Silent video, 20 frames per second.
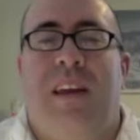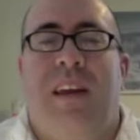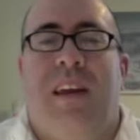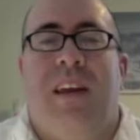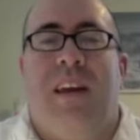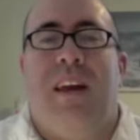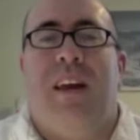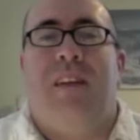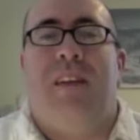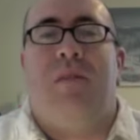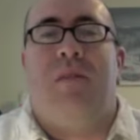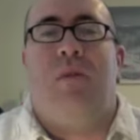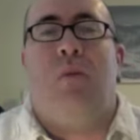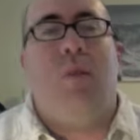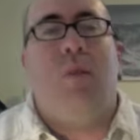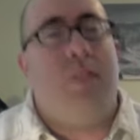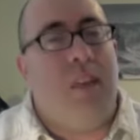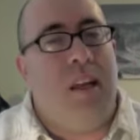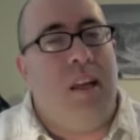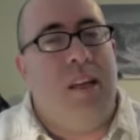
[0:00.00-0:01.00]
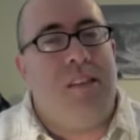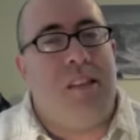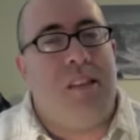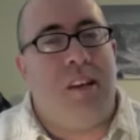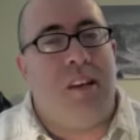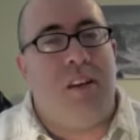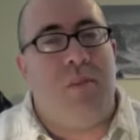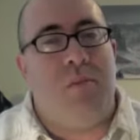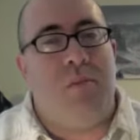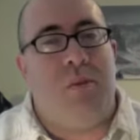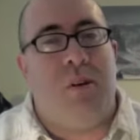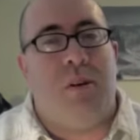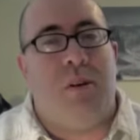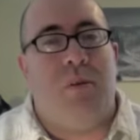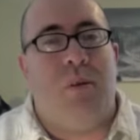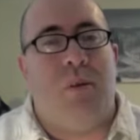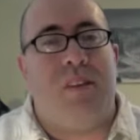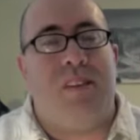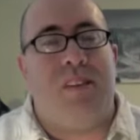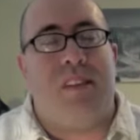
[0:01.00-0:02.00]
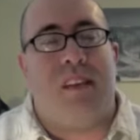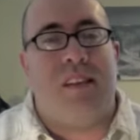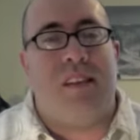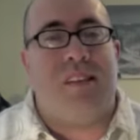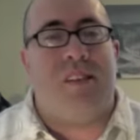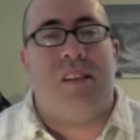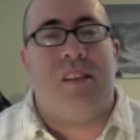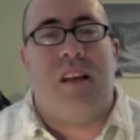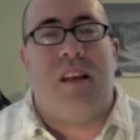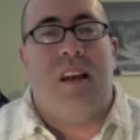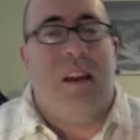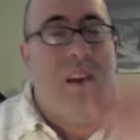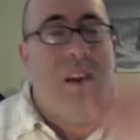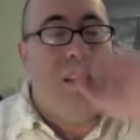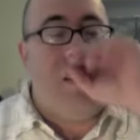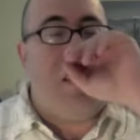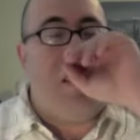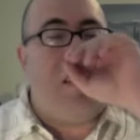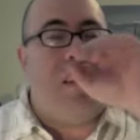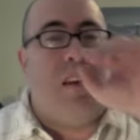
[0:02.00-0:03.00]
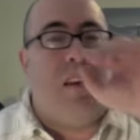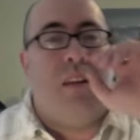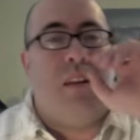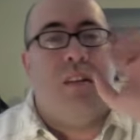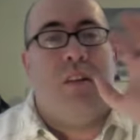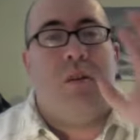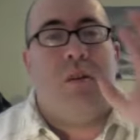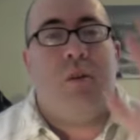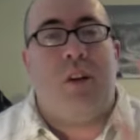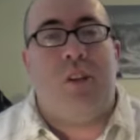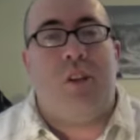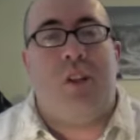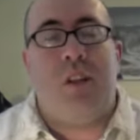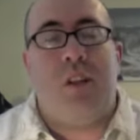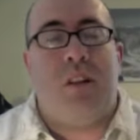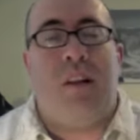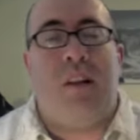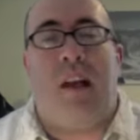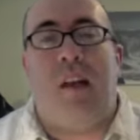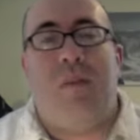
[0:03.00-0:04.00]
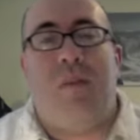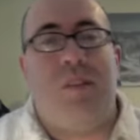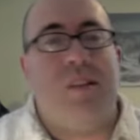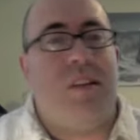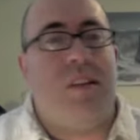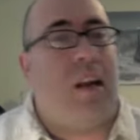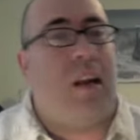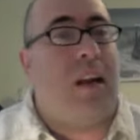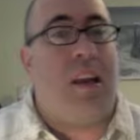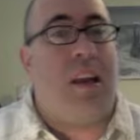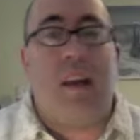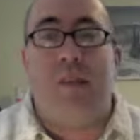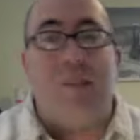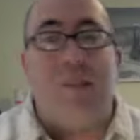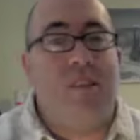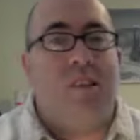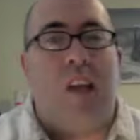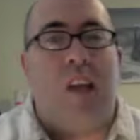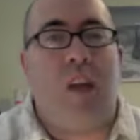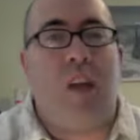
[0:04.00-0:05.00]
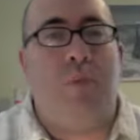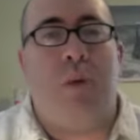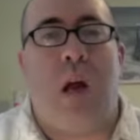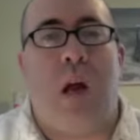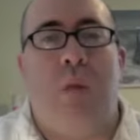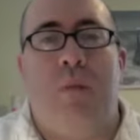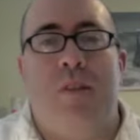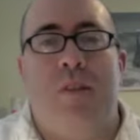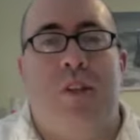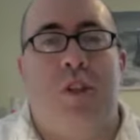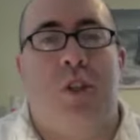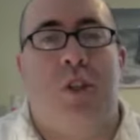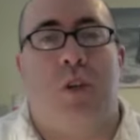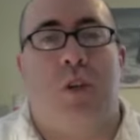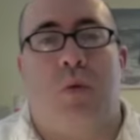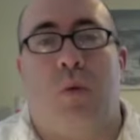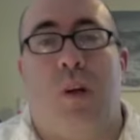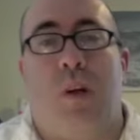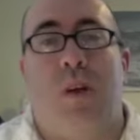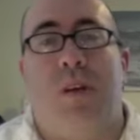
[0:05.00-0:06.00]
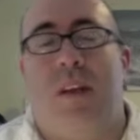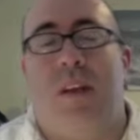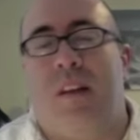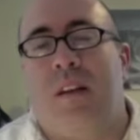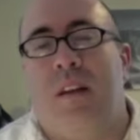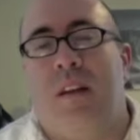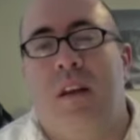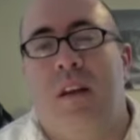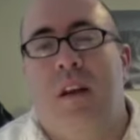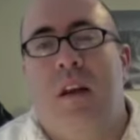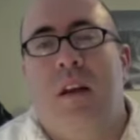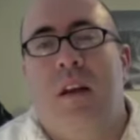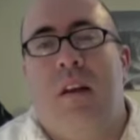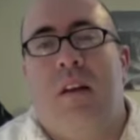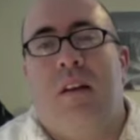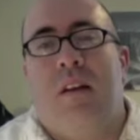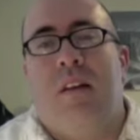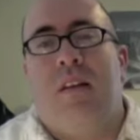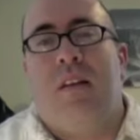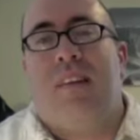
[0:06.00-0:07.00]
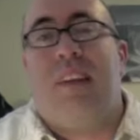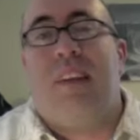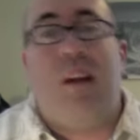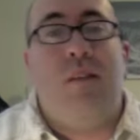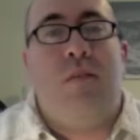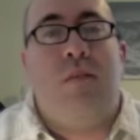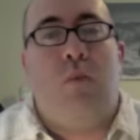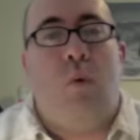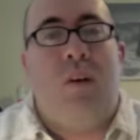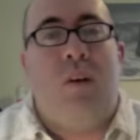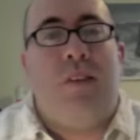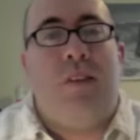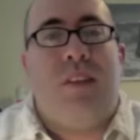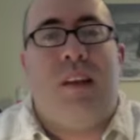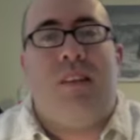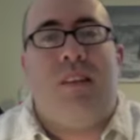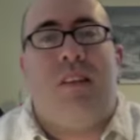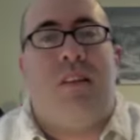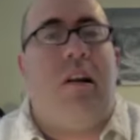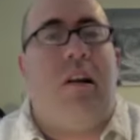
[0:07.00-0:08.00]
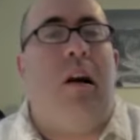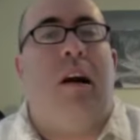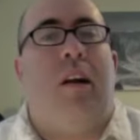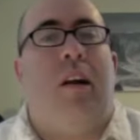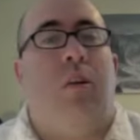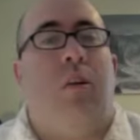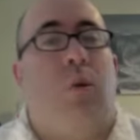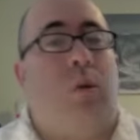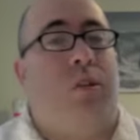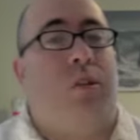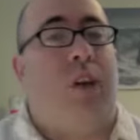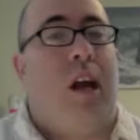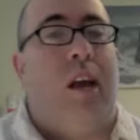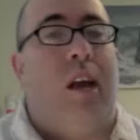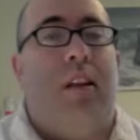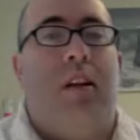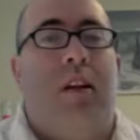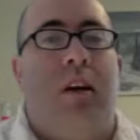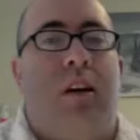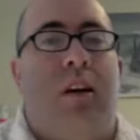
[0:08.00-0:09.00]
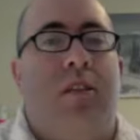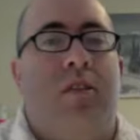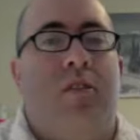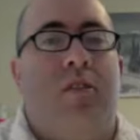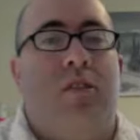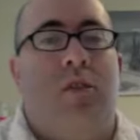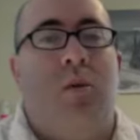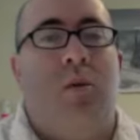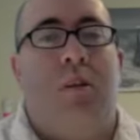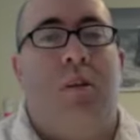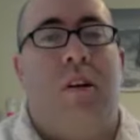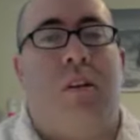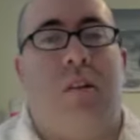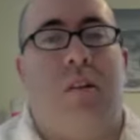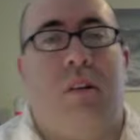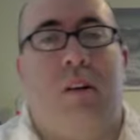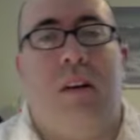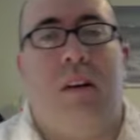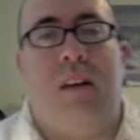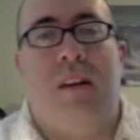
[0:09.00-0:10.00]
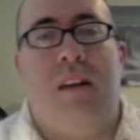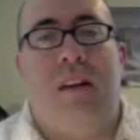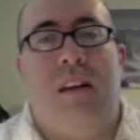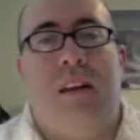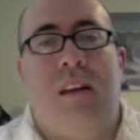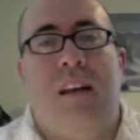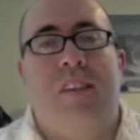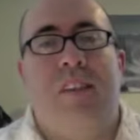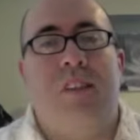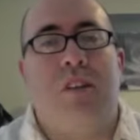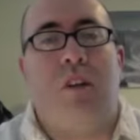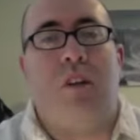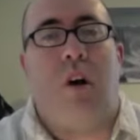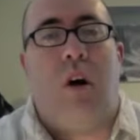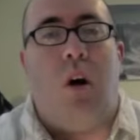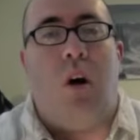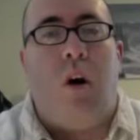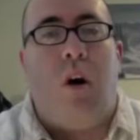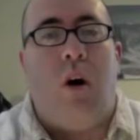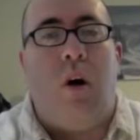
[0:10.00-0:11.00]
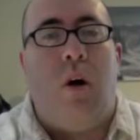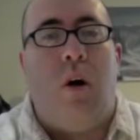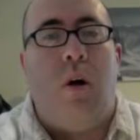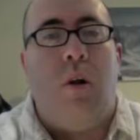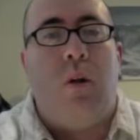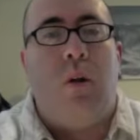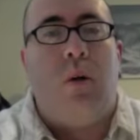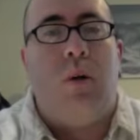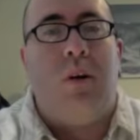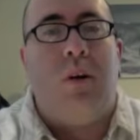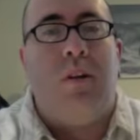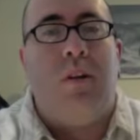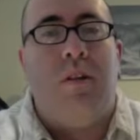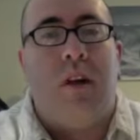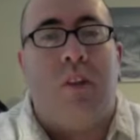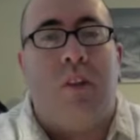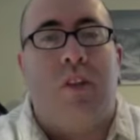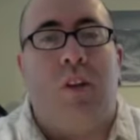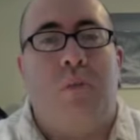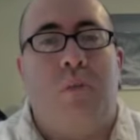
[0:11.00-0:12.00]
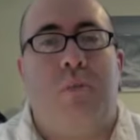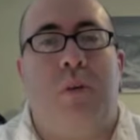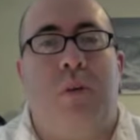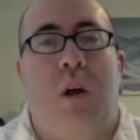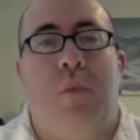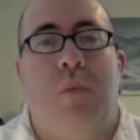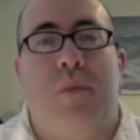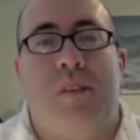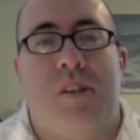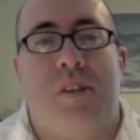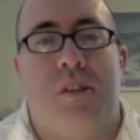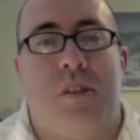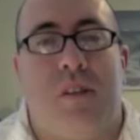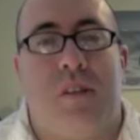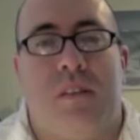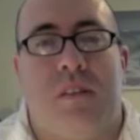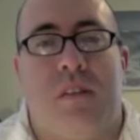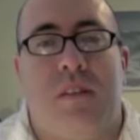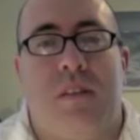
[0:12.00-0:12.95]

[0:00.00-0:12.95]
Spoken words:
And one thing he said in a book was this, that the Christian life is not a give-and-take proposition where you can give one thing to God and hold tightly on to another. It's an all-or-nothing proposition.